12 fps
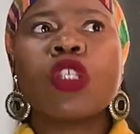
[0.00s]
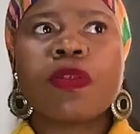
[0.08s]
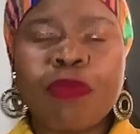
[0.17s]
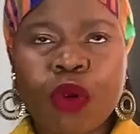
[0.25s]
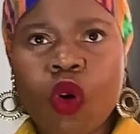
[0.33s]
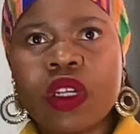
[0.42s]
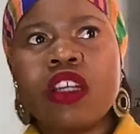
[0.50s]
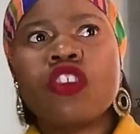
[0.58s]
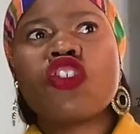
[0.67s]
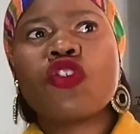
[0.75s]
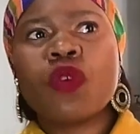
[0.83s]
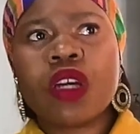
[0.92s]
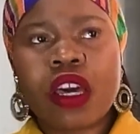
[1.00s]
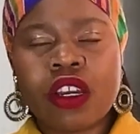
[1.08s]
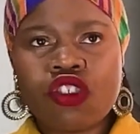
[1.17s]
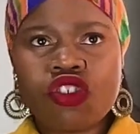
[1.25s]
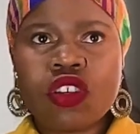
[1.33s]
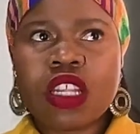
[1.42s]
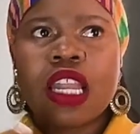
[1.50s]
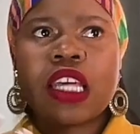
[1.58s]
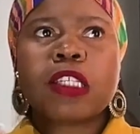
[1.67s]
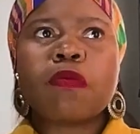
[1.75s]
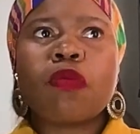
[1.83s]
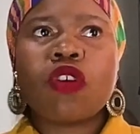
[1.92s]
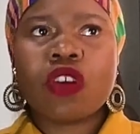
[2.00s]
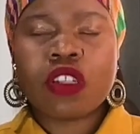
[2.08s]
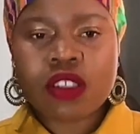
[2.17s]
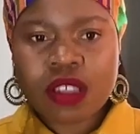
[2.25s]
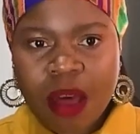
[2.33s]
born into a country that experienced